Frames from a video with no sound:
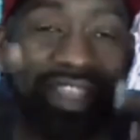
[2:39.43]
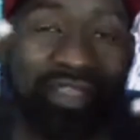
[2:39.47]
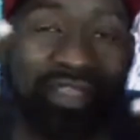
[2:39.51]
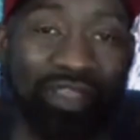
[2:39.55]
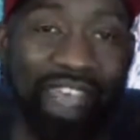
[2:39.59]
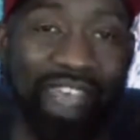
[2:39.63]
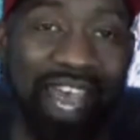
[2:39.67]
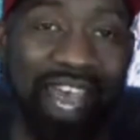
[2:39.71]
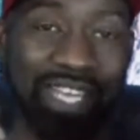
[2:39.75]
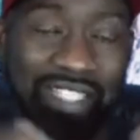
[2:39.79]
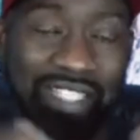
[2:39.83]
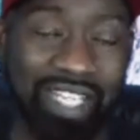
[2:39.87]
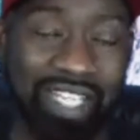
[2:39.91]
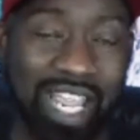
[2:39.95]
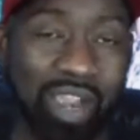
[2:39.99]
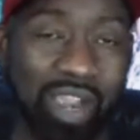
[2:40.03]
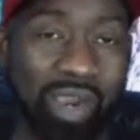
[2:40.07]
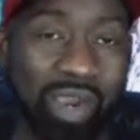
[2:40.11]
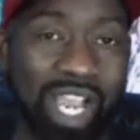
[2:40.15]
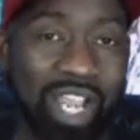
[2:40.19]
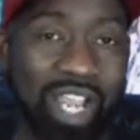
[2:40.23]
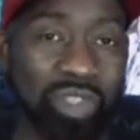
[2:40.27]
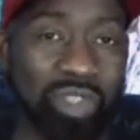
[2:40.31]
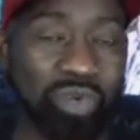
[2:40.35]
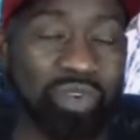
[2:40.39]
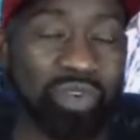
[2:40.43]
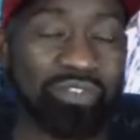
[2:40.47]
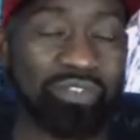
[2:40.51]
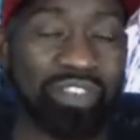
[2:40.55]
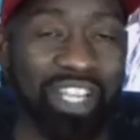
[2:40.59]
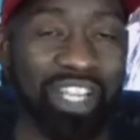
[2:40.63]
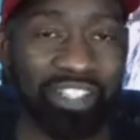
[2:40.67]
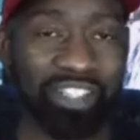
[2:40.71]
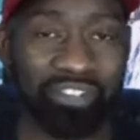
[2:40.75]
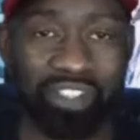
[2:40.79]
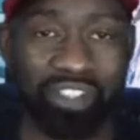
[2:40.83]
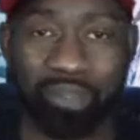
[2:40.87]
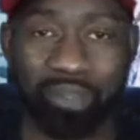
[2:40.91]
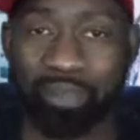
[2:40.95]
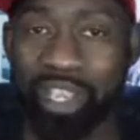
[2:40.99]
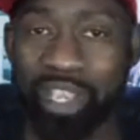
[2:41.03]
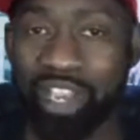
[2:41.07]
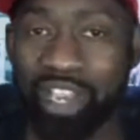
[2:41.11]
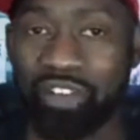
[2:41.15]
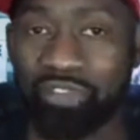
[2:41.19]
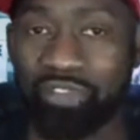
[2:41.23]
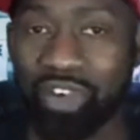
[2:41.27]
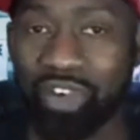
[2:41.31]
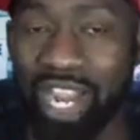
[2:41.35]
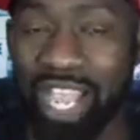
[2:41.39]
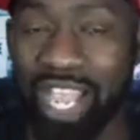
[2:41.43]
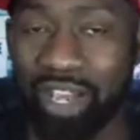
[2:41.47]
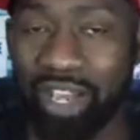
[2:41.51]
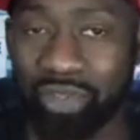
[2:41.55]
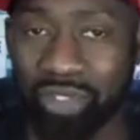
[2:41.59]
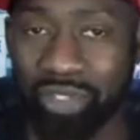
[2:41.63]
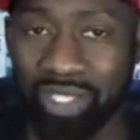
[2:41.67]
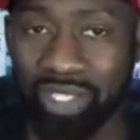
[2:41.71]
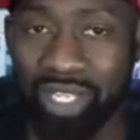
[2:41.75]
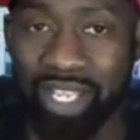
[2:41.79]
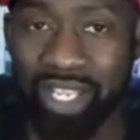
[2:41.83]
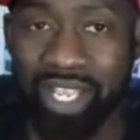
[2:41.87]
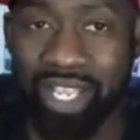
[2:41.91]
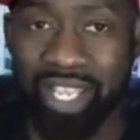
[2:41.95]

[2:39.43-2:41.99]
That's now how you effectively pay off a house